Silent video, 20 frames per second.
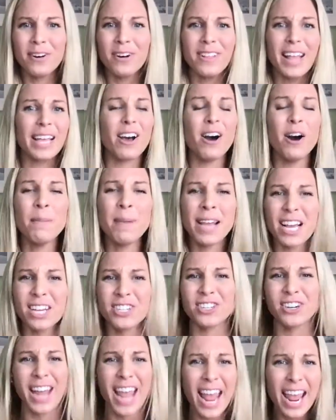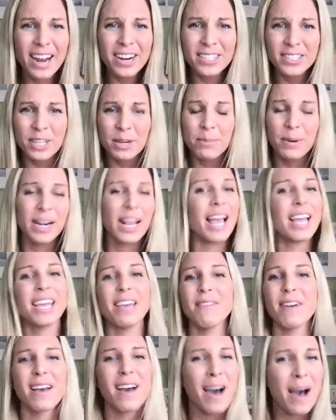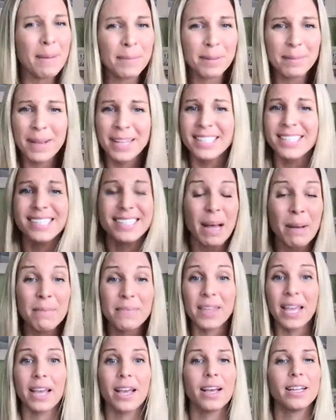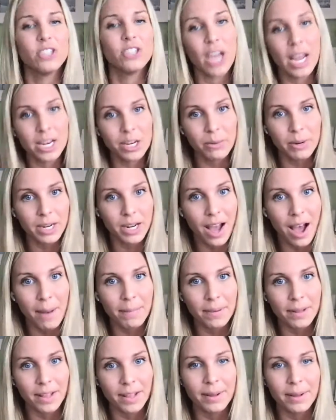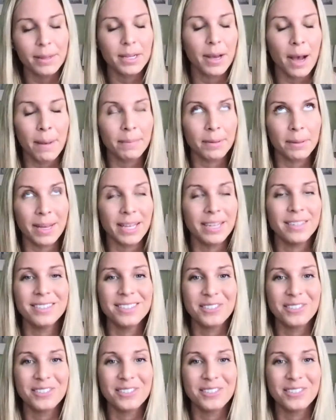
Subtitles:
Like, oh my gosh, your hair is so pretty. I give a compliment, something, a genuine compliment.